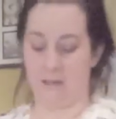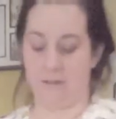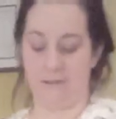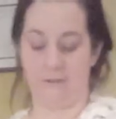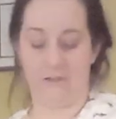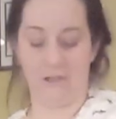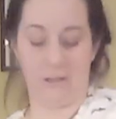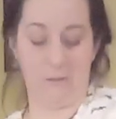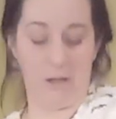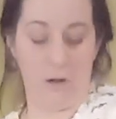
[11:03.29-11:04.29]
So first I'm
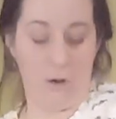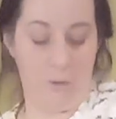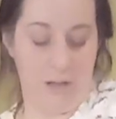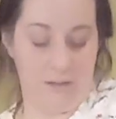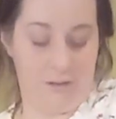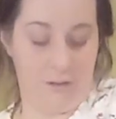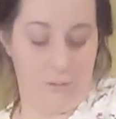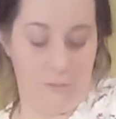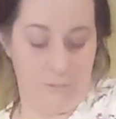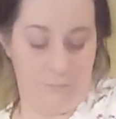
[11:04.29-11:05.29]
going to go
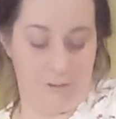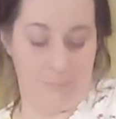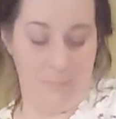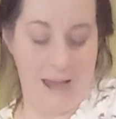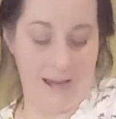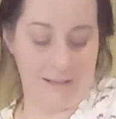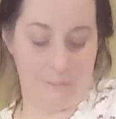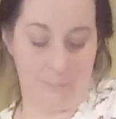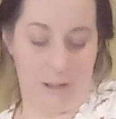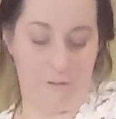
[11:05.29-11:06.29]
into the max
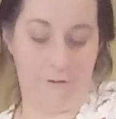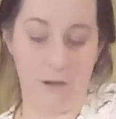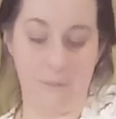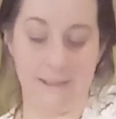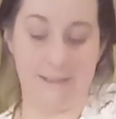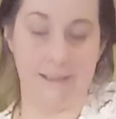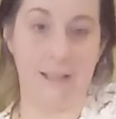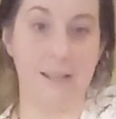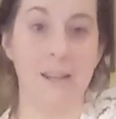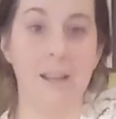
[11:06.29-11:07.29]
and piriformis,
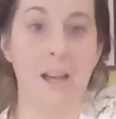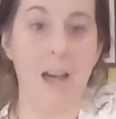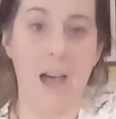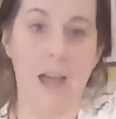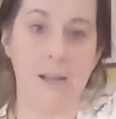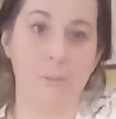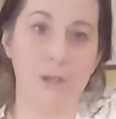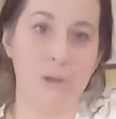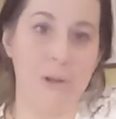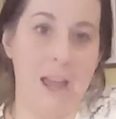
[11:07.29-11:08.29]
and I'm going
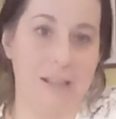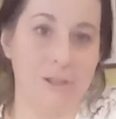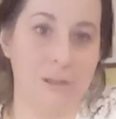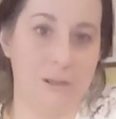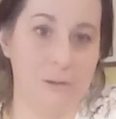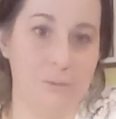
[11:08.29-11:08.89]
to do an external